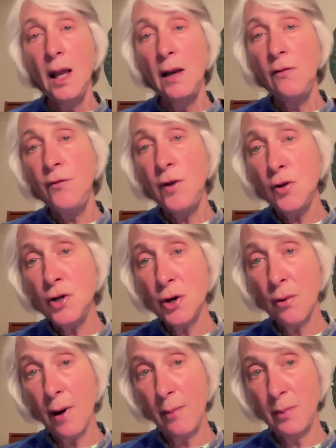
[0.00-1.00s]
In
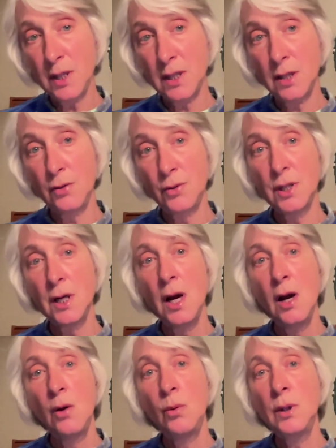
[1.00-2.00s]
future episodes,
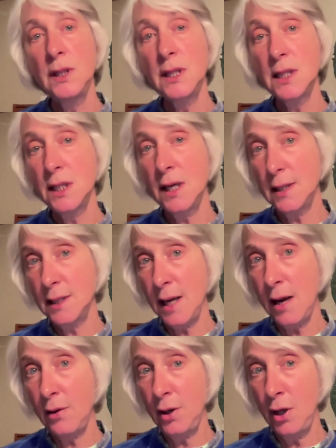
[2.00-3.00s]
we'll discuss
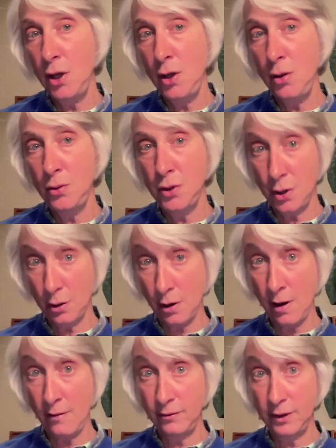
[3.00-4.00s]
how to use your
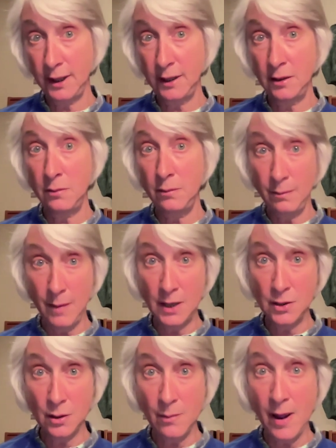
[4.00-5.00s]
conflict
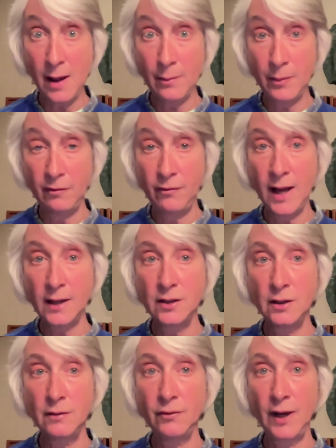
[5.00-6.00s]
mental map
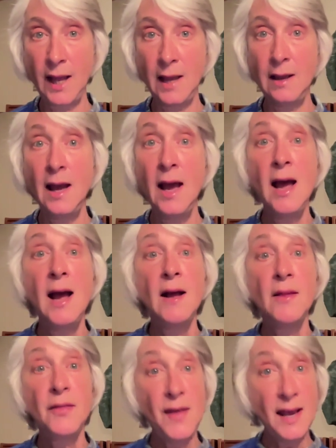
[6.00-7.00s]
effectively.
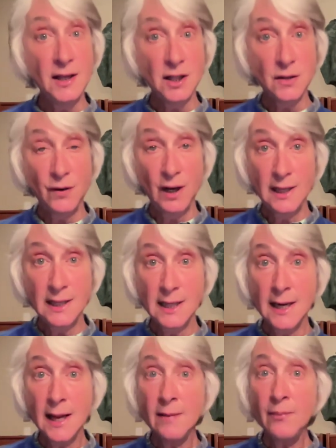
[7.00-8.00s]
Thanks for
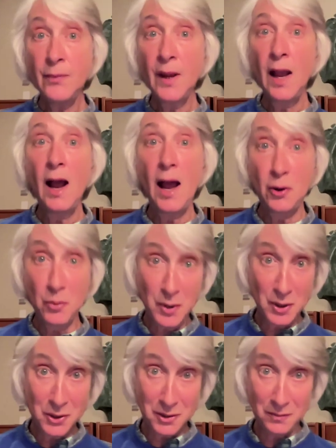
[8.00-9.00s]
listening. I
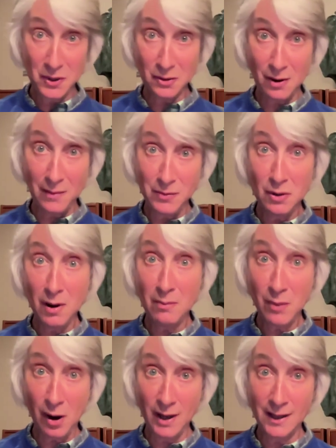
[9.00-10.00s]
hope you'll subscribe to
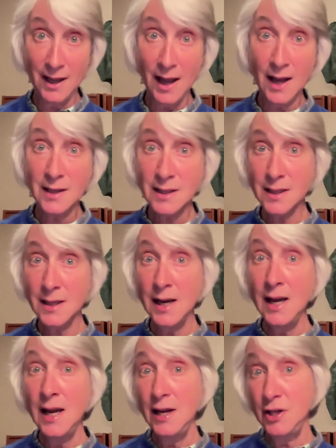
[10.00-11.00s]
our podcast,
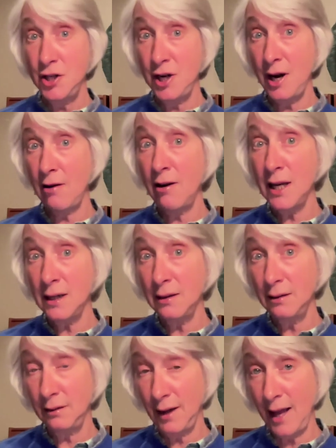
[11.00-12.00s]
share it,
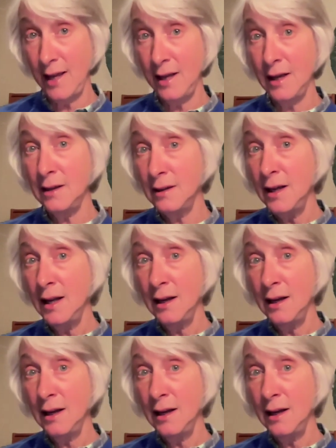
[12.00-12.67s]
like it,